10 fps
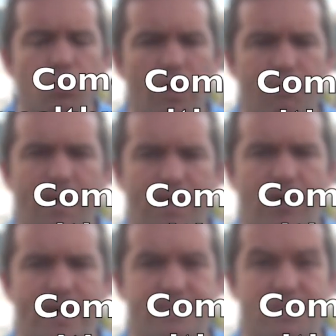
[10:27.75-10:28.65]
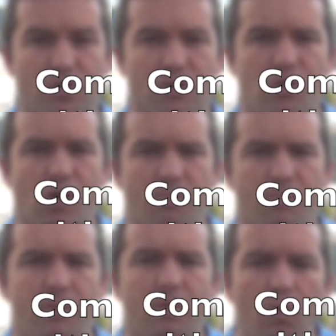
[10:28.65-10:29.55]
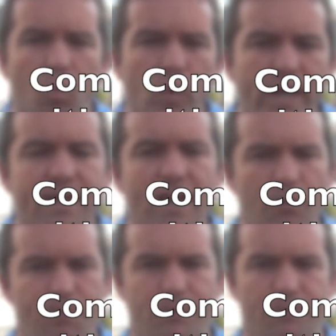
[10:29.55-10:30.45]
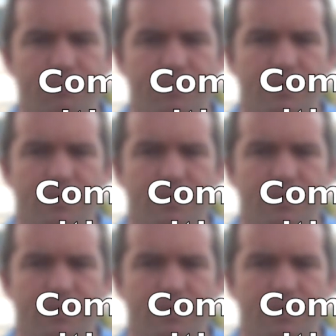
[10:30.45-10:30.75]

wealthmigrate.com. We can help you.